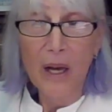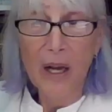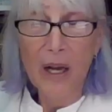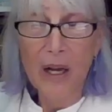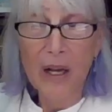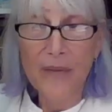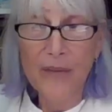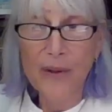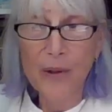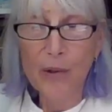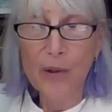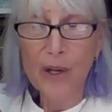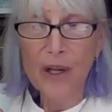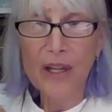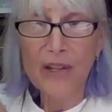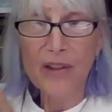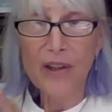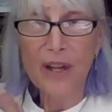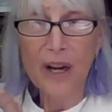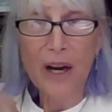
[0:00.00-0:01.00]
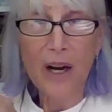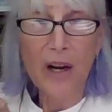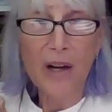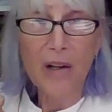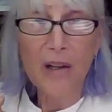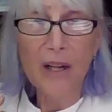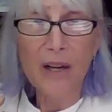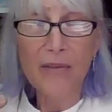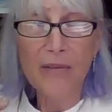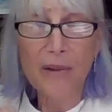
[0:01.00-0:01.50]
If you look at the
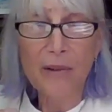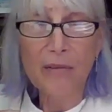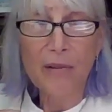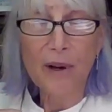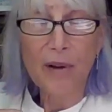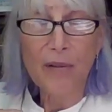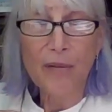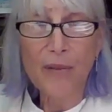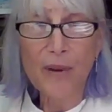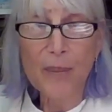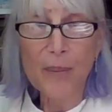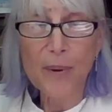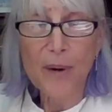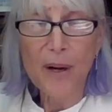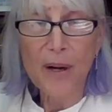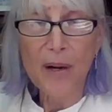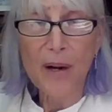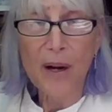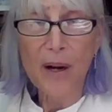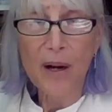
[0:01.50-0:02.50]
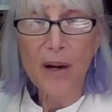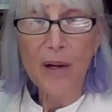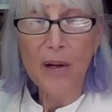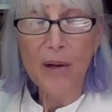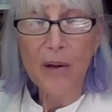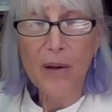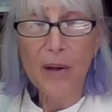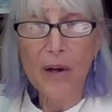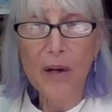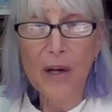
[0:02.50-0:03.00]
article, I wrote a 3-part
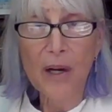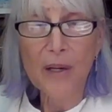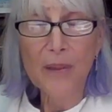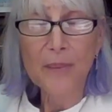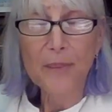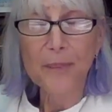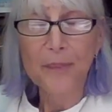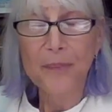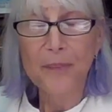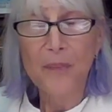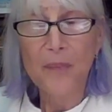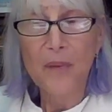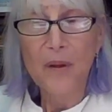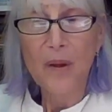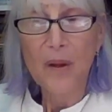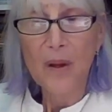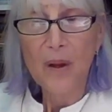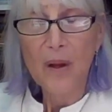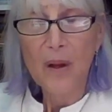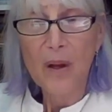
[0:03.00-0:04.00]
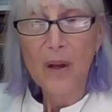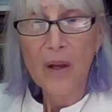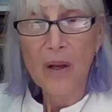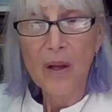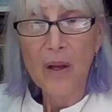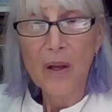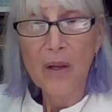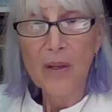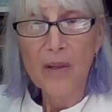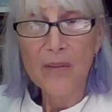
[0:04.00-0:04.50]
article on
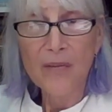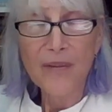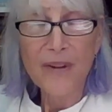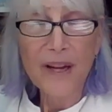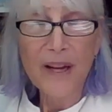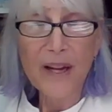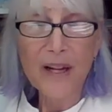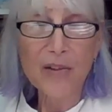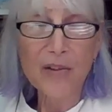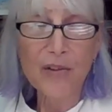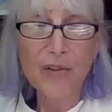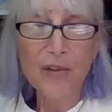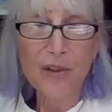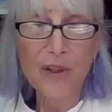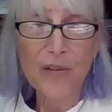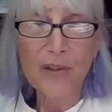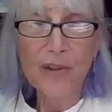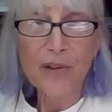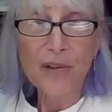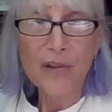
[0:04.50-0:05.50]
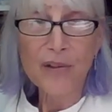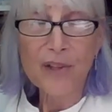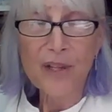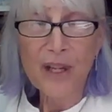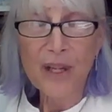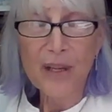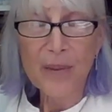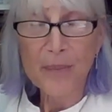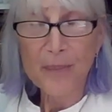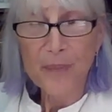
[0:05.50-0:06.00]
the vagus nerve, and you'll
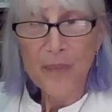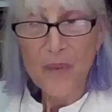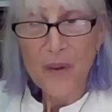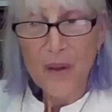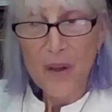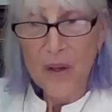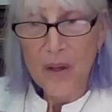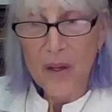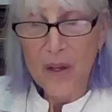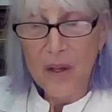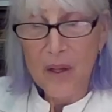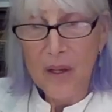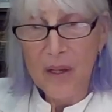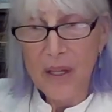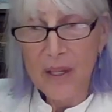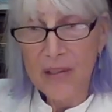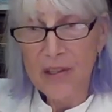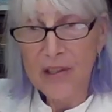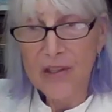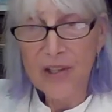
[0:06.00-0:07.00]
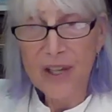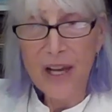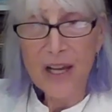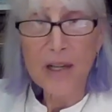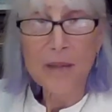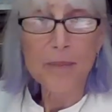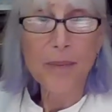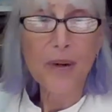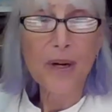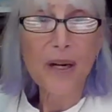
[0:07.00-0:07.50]
see in the
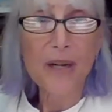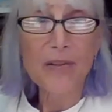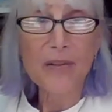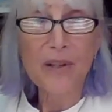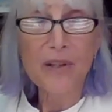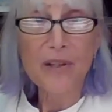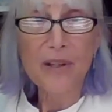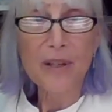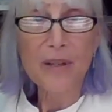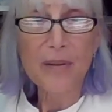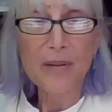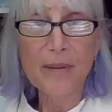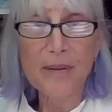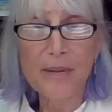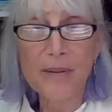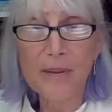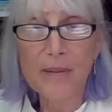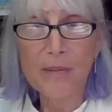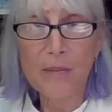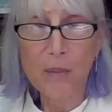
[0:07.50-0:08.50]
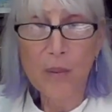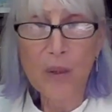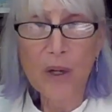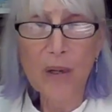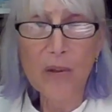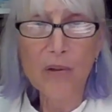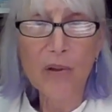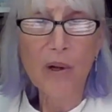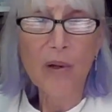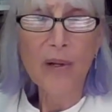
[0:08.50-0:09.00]
second part there's a
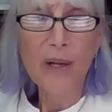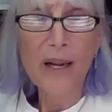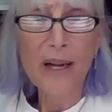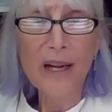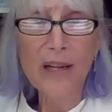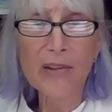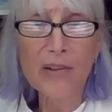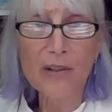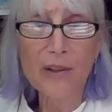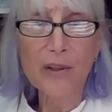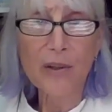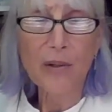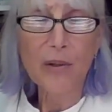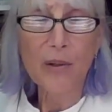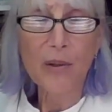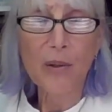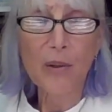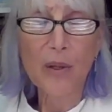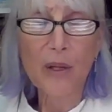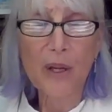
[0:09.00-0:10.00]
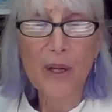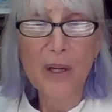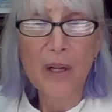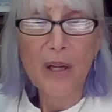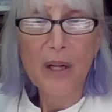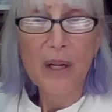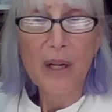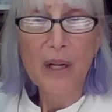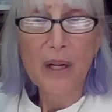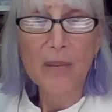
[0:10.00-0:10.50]
well-known actor who
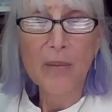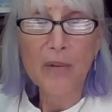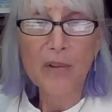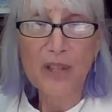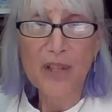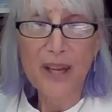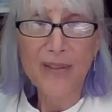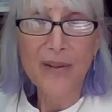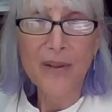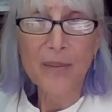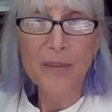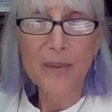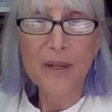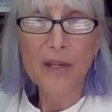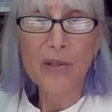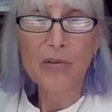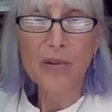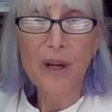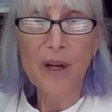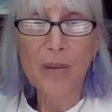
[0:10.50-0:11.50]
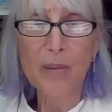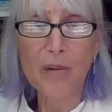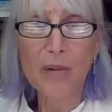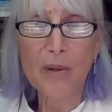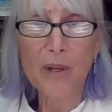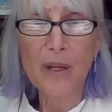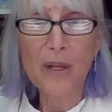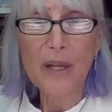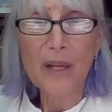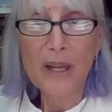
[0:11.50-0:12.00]
was having big
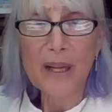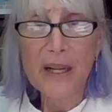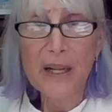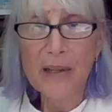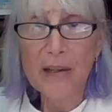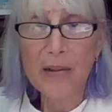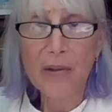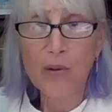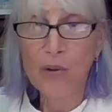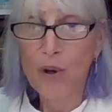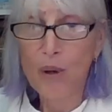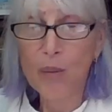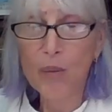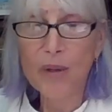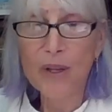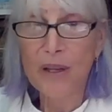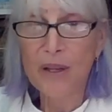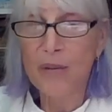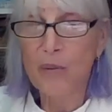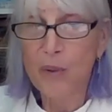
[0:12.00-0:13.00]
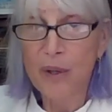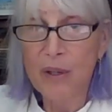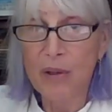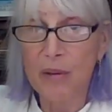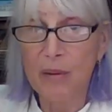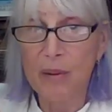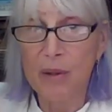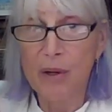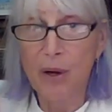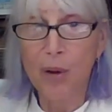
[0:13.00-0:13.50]
trouble. And normally we
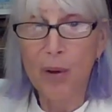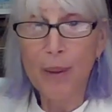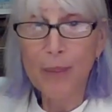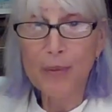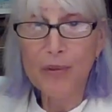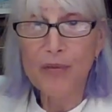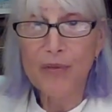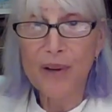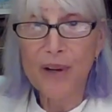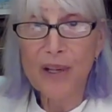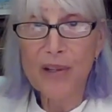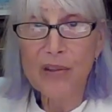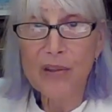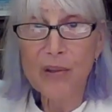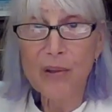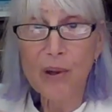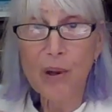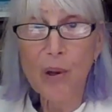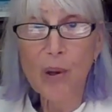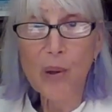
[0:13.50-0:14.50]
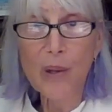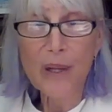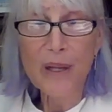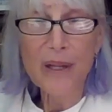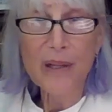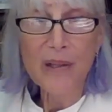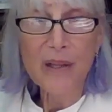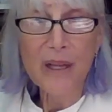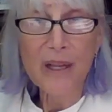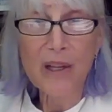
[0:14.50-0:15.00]
go up very
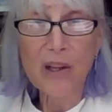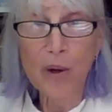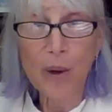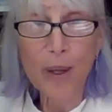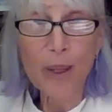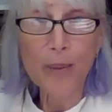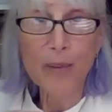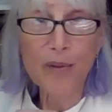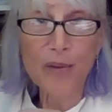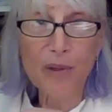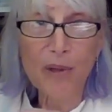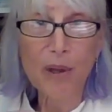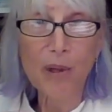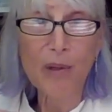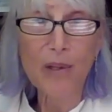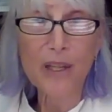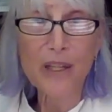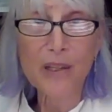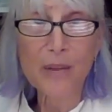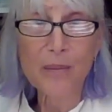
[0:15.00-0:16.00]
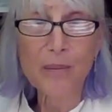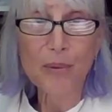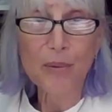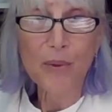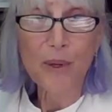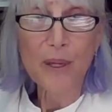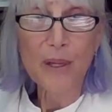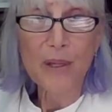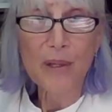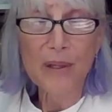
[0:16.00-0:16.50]
slowly, and going up slowly is
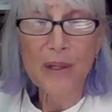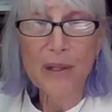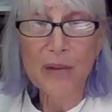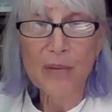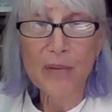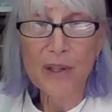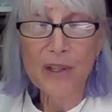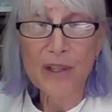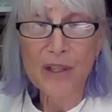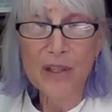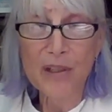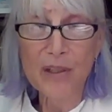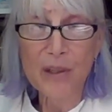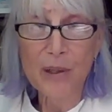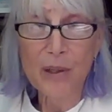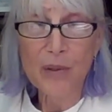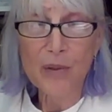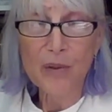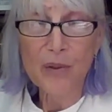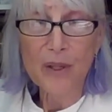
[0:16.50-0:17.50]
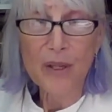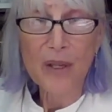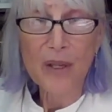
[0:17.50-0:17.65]
important, increasing dose.